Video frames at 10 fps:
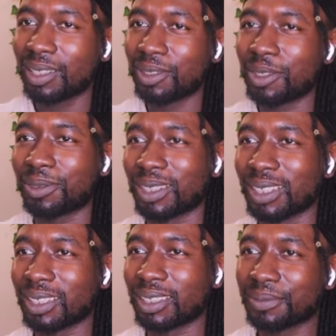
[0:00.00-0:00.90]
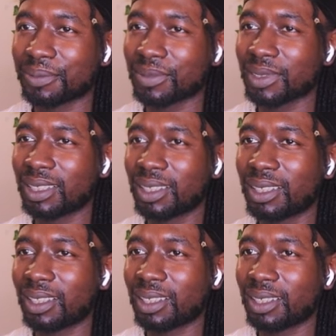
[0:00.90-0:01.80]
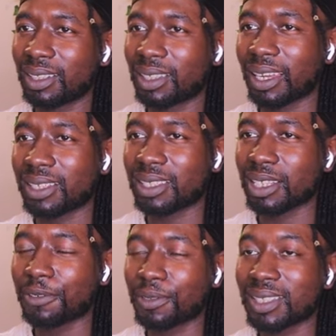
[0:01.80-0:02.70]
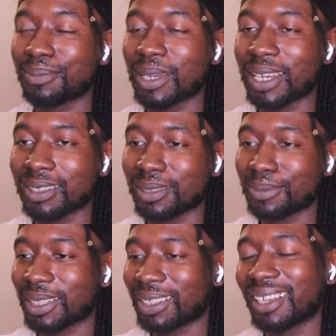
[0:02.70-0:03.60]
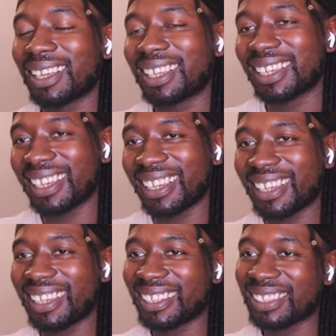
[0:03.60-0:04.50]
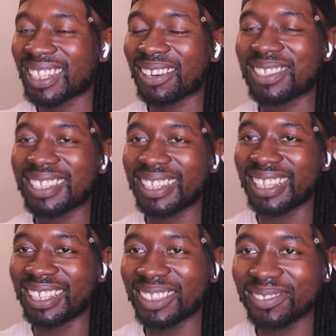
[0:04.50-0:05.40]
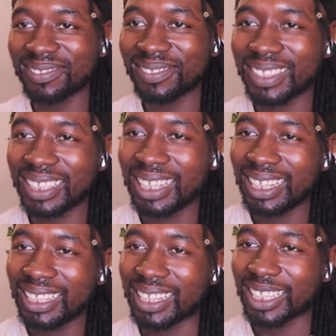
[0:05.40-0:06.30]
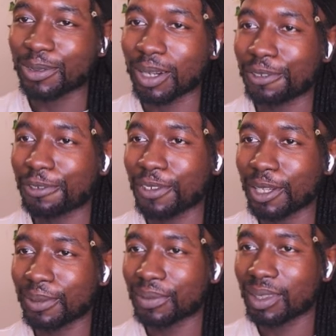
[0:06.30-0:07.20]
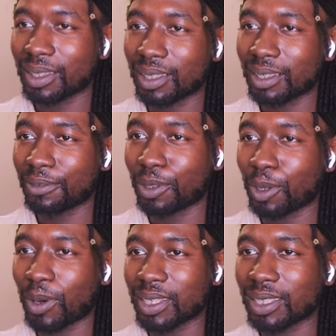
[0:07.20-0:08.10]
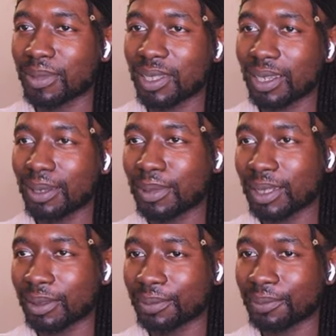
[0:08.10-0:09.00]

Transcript: Not really. That itself doesn't matter to me. Okay, chapter name. That's what I felt for quite some time now.